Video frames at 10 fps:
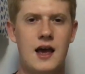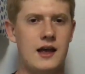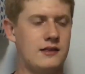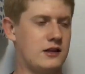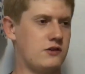
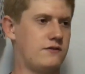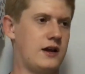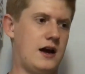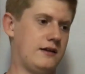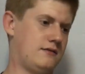and then you've
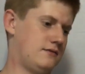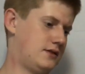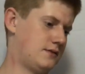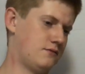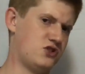got
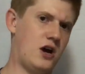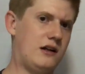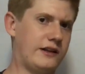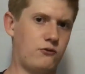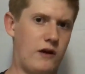some
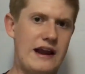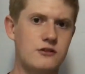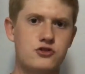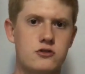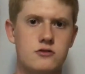Jolly
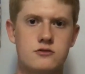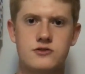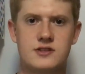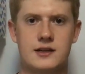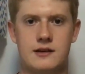
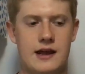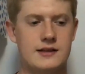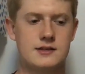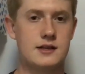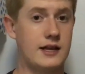Ranchers, and
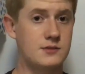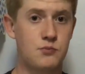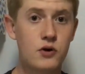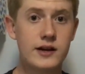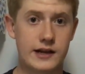it's
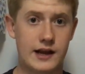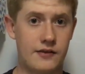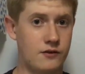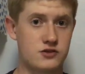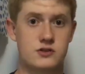pretty, and
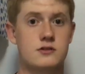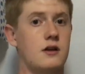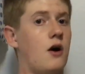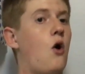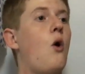there's
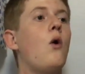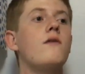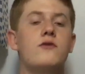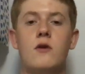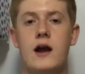a whole
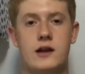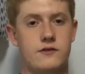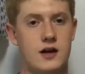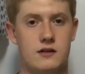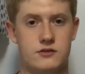variety of
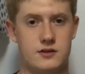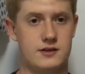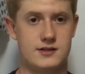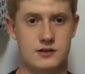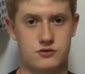colors in
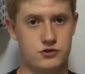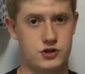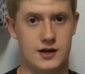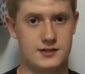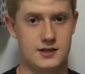these extra
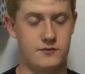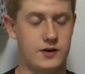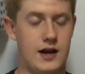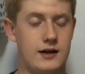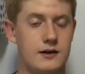shots that have been
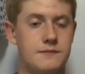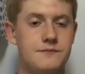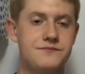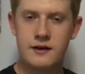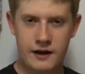added.
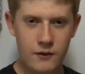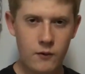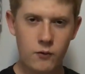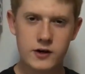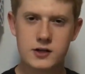Now
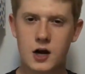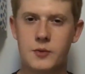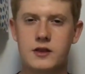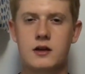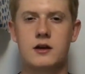I want to talk
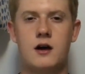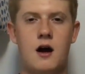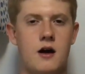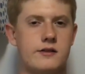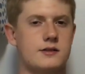about the
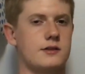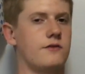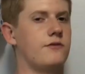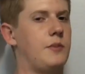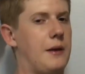cons
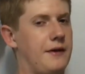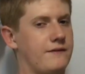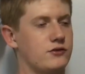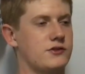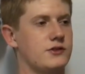of Batman
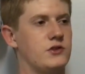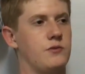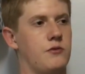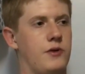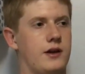vs.
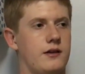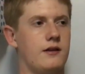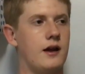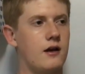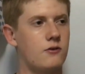Superman.
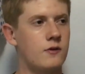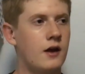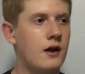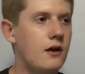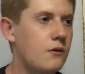Now,
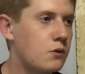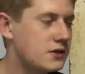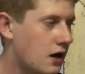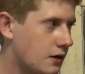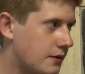we're
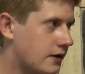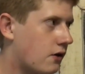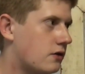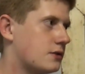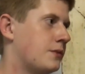talking about the
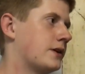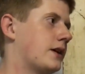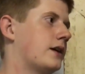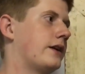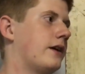Ultimate
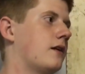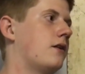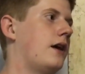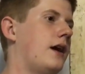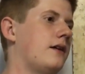Cut
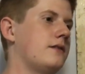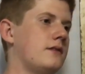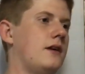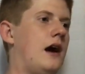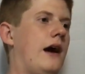here,
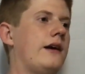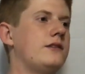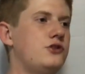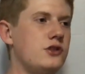and I